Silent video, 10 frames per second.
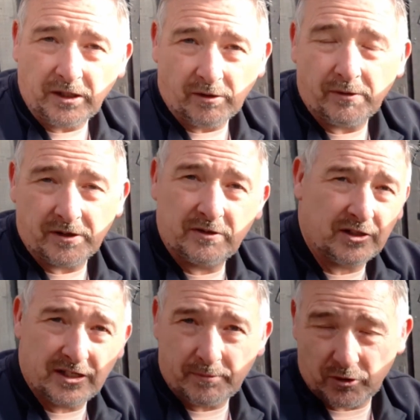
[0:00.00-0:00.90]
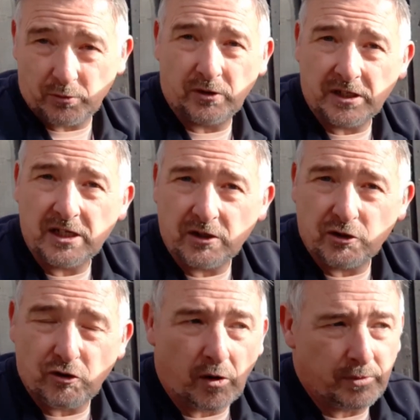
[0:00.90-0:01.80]
You know, the temperatures will continue to
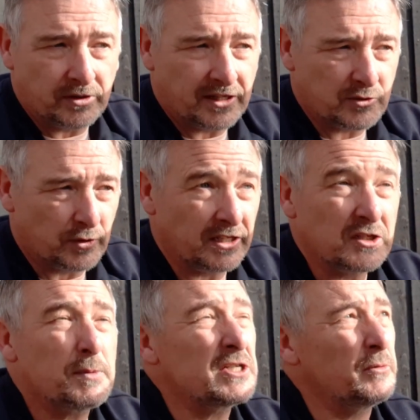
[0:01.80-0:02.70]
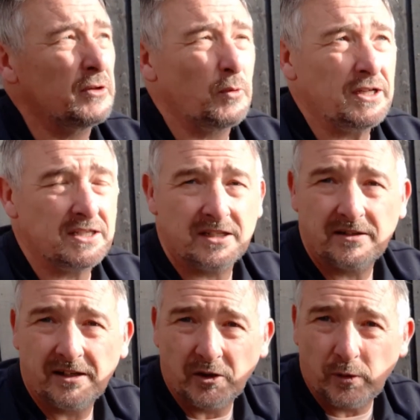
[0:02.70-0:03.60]
drop, and that's what it is, especially with the wind
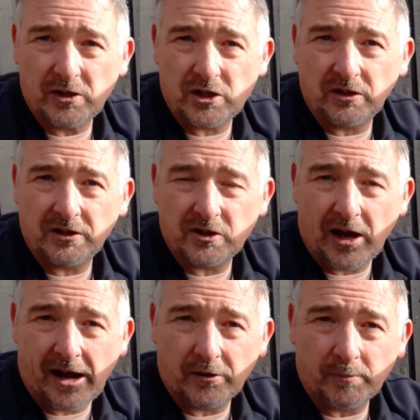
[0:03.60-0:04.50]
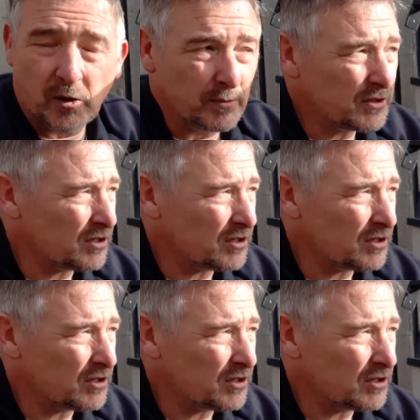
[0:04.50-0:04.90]
and the wind chill that's out at the moment.